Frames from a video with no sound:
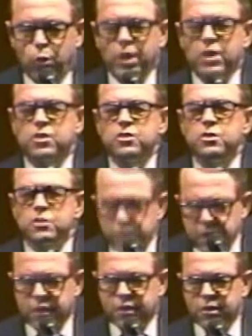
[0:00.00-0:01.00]
we
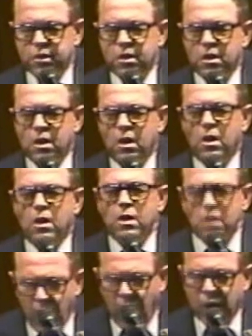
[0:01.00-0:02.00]
still are
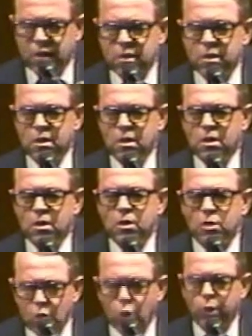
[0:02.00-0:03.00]
not
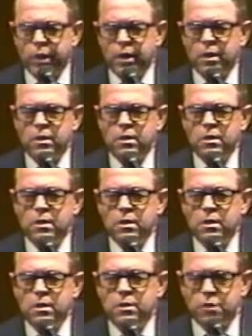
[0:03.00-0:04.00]
going
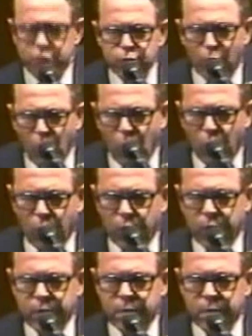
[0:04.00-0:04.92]
to do wrong.